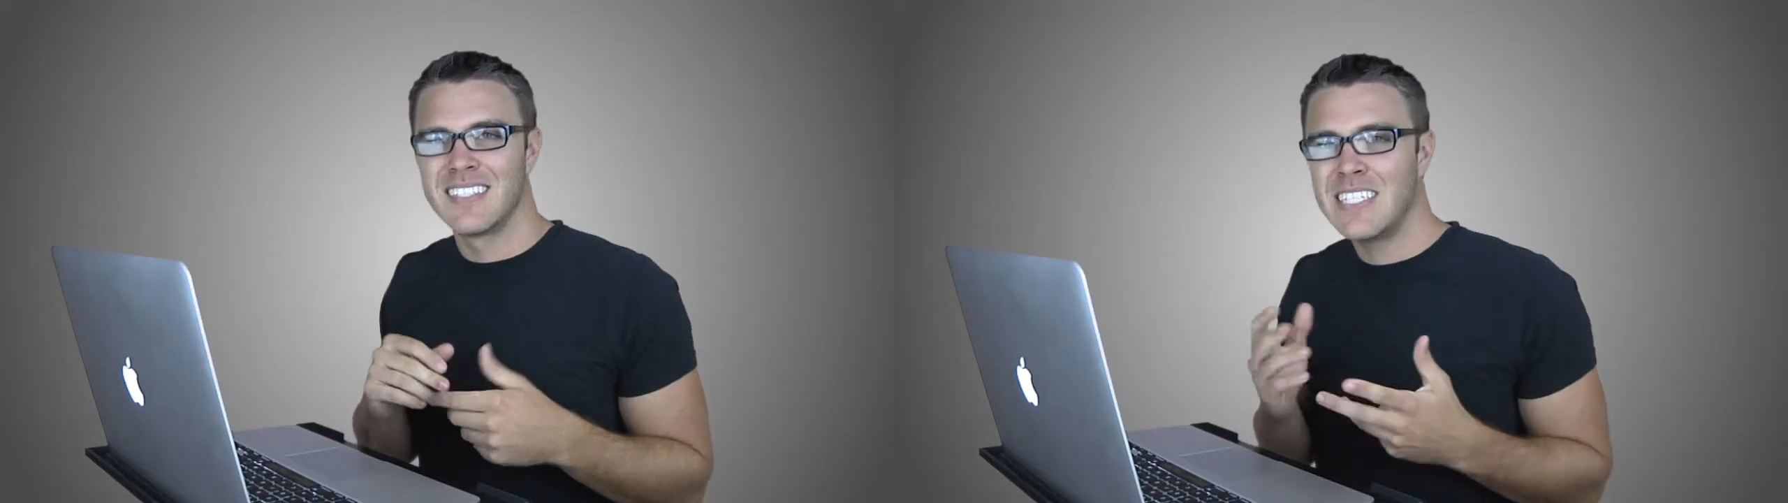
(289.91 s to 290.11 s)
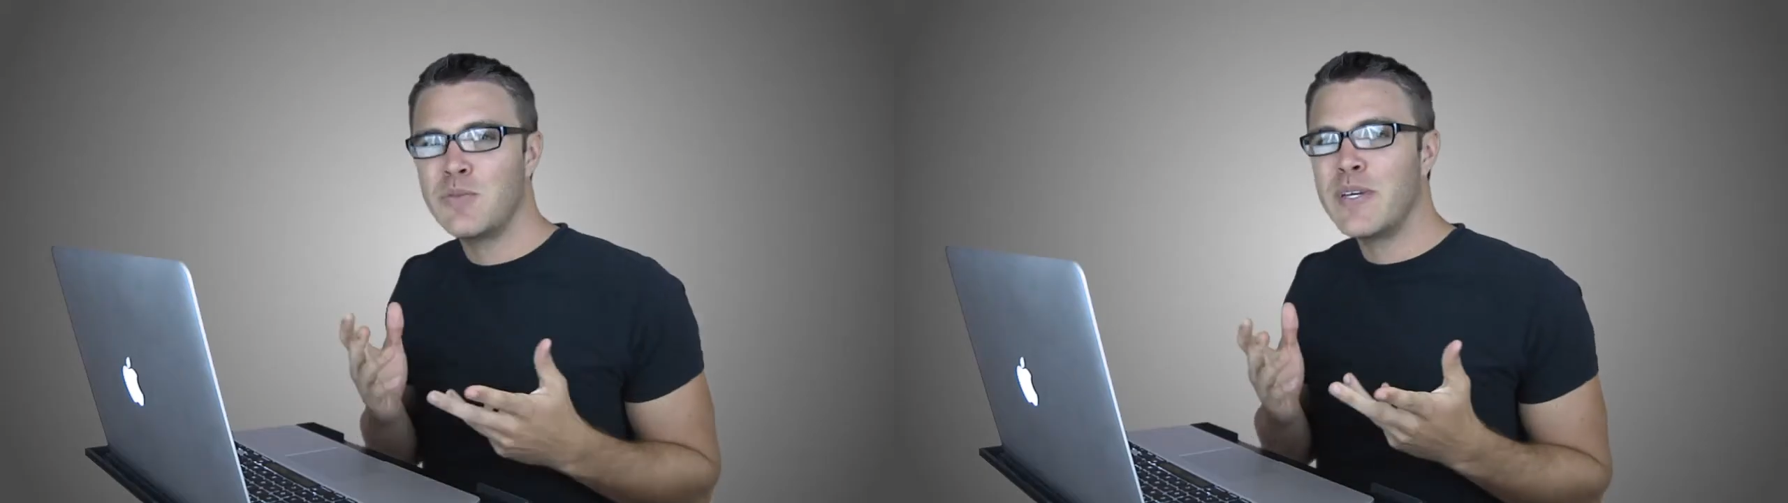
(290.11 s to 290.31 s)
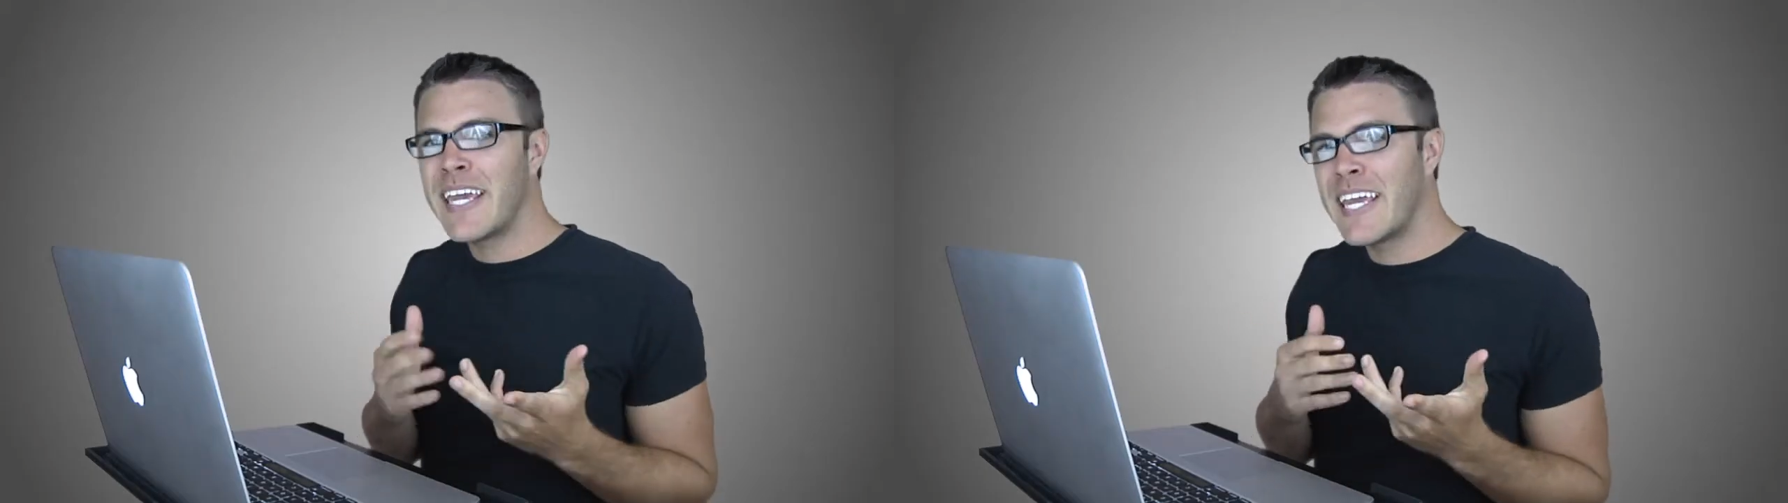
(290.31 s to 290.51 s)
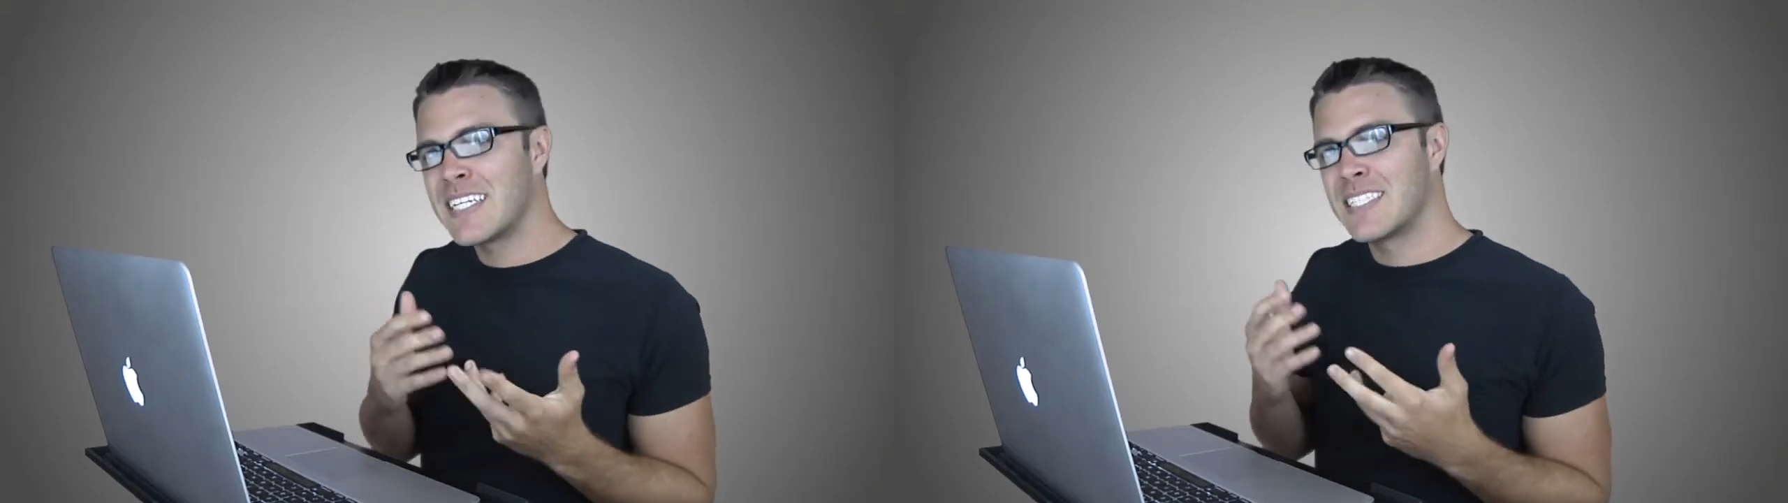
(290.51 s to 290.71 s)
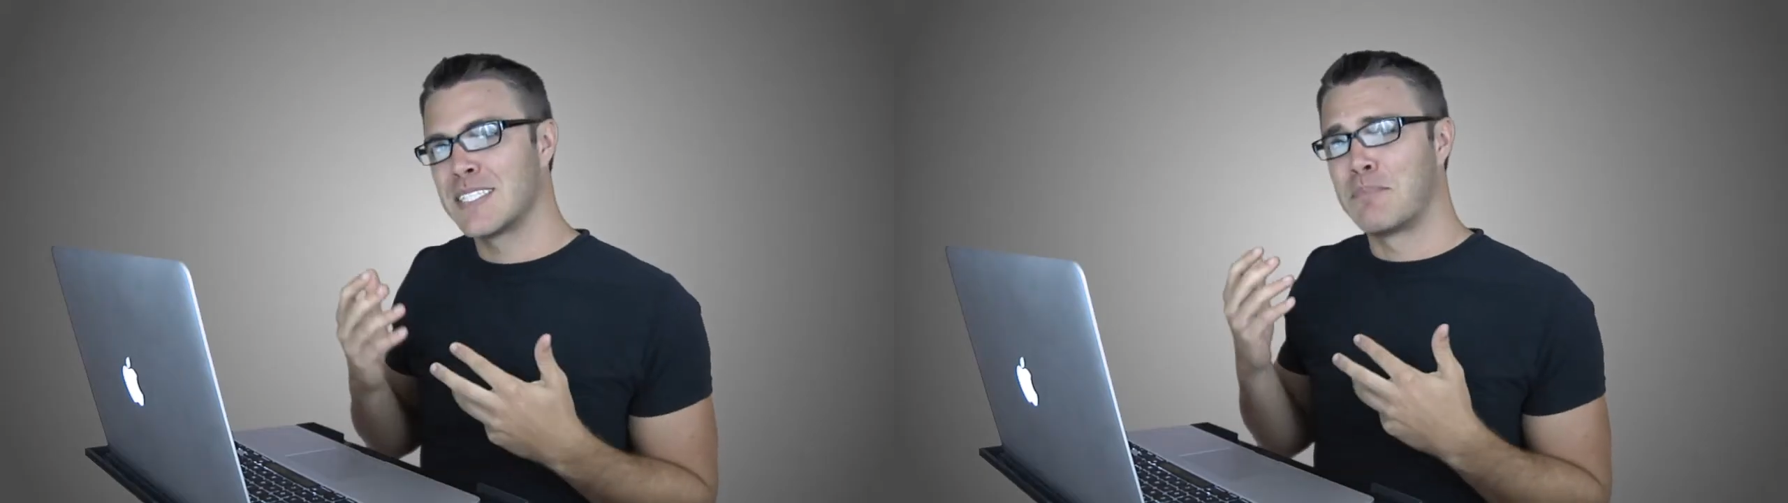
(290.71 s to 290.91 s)
since we
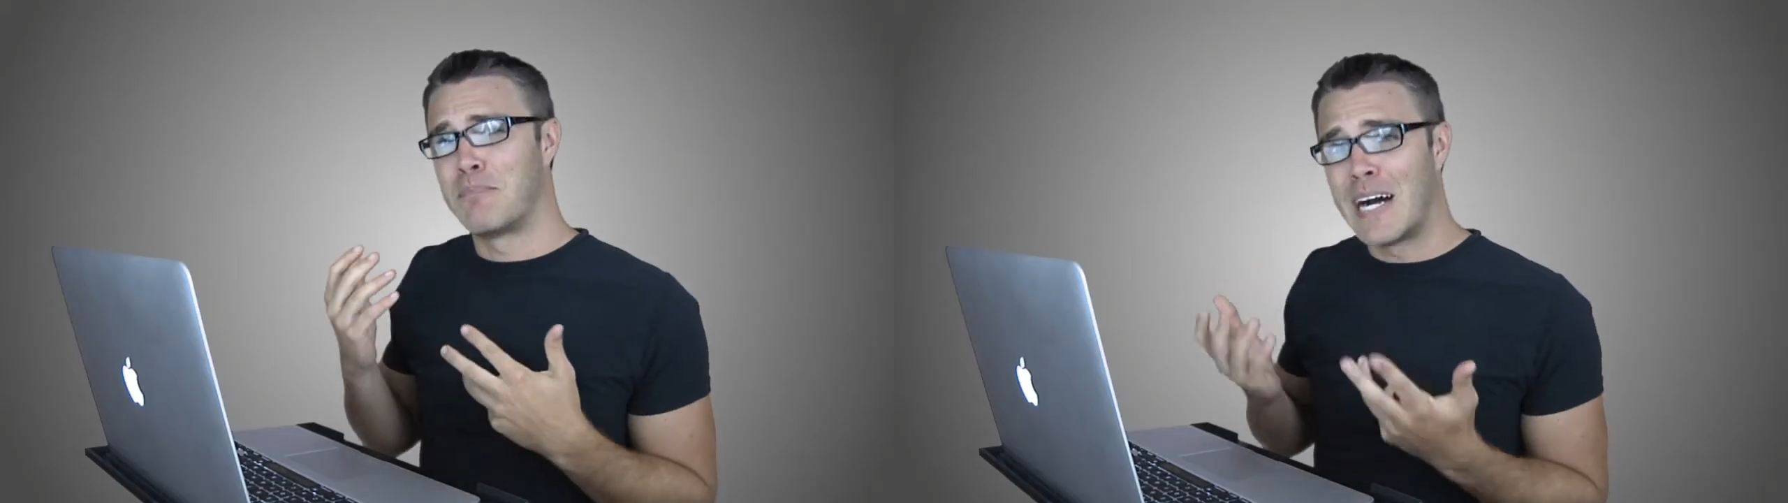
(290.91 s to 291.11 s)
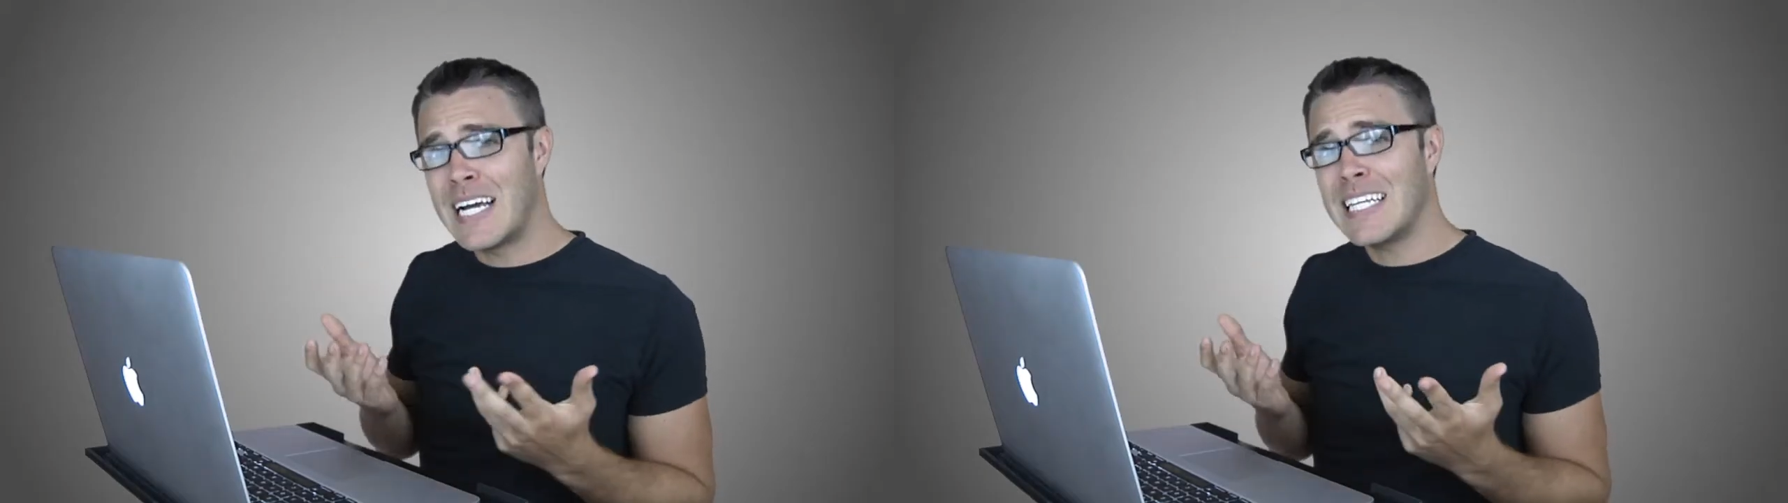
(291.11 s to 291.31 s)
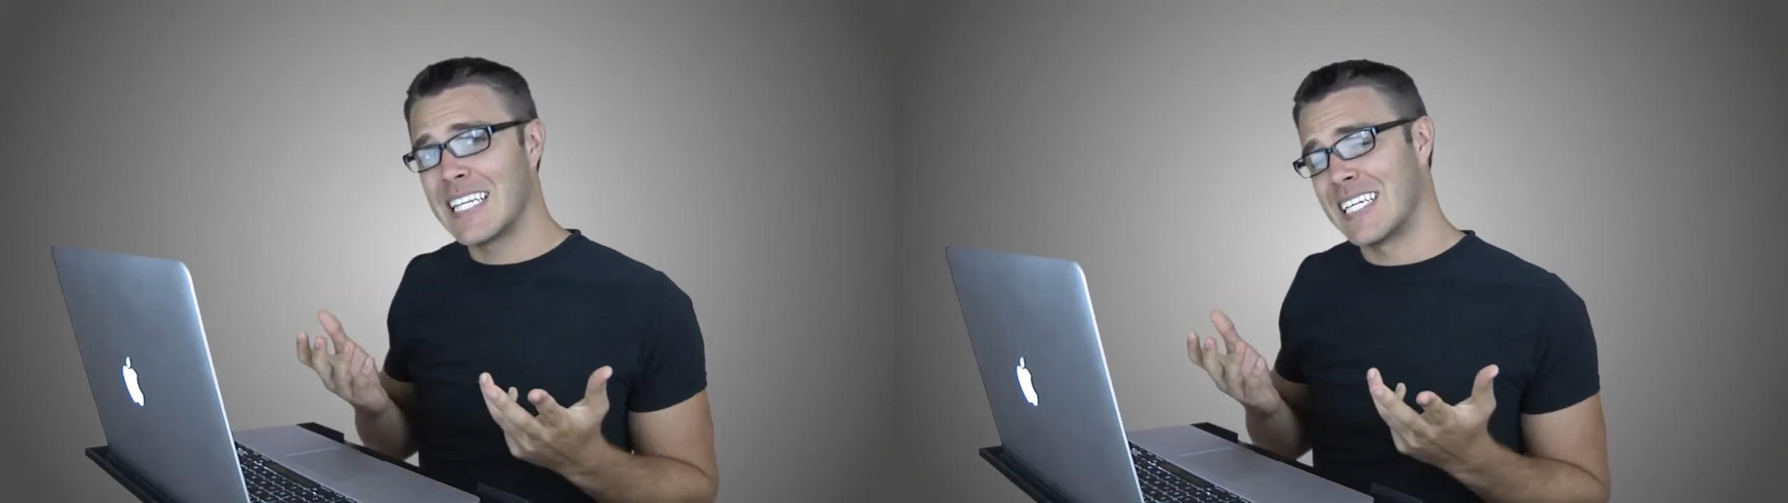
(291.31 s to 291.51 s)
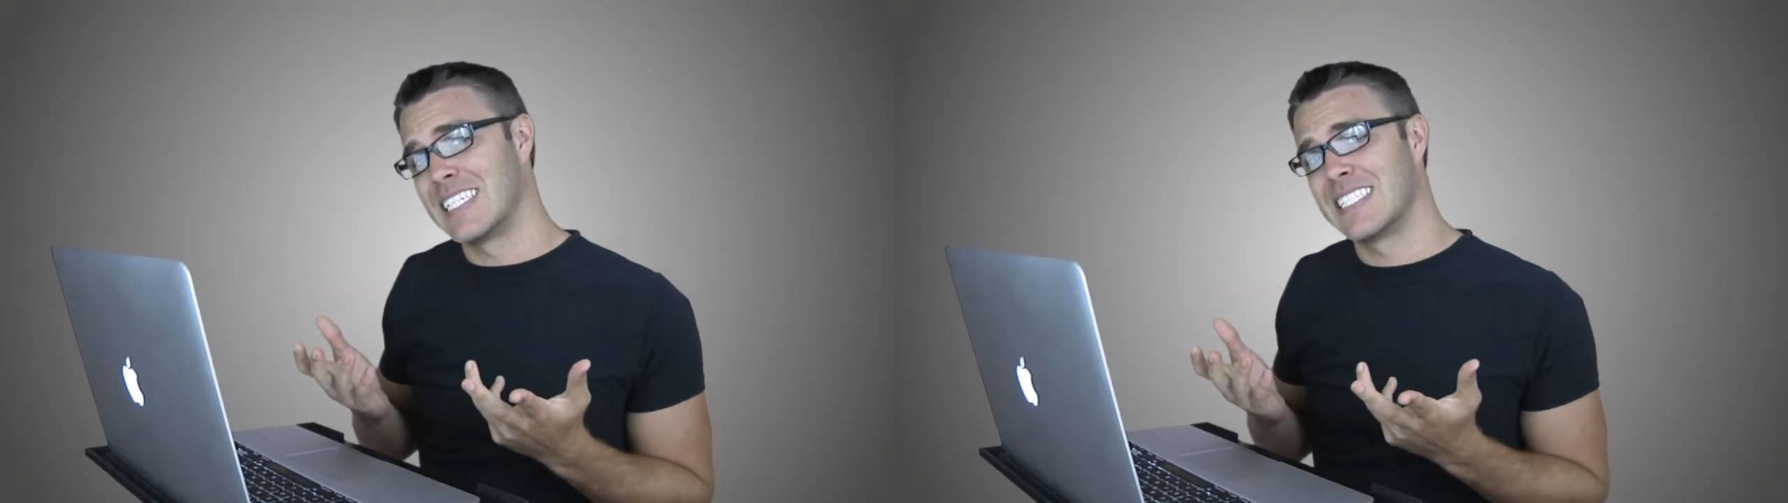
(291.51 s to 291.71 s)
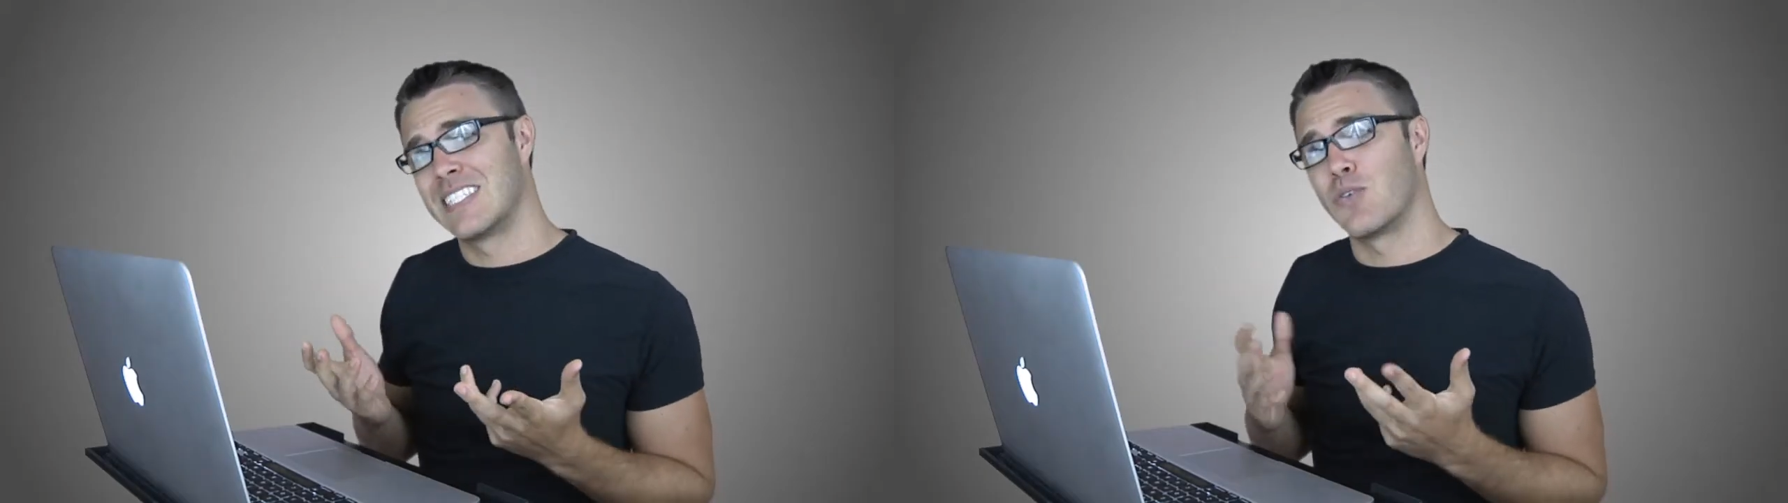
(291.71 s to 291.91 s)
can't just buy
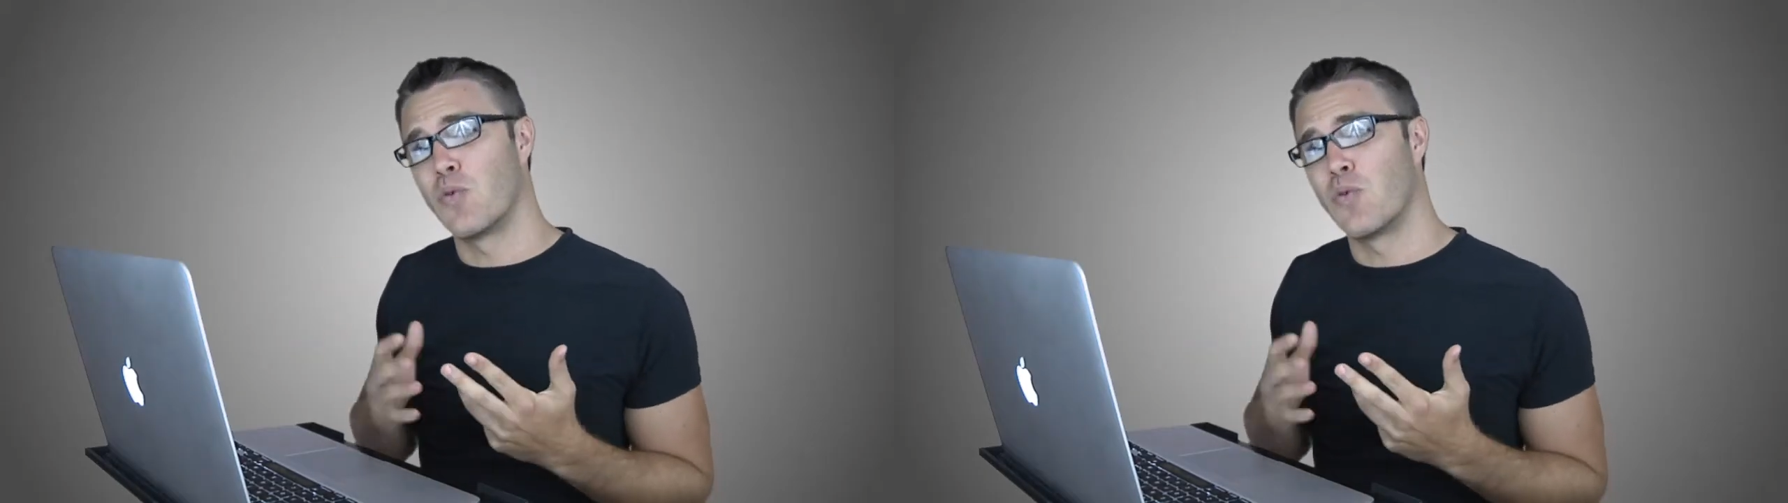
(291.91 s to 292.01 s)
lists